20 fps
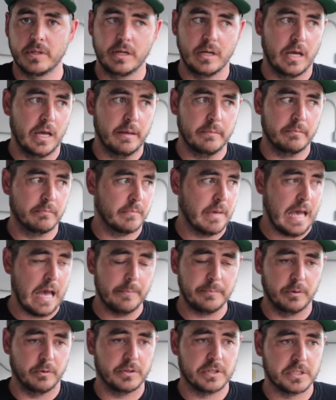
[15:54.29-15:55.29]
then I'm
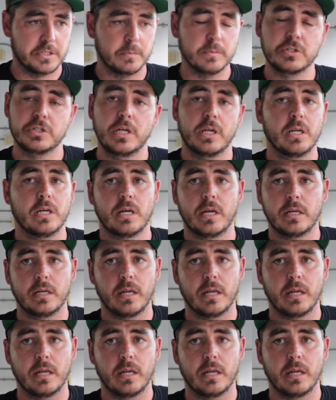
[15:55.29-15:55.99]
happy with this machine.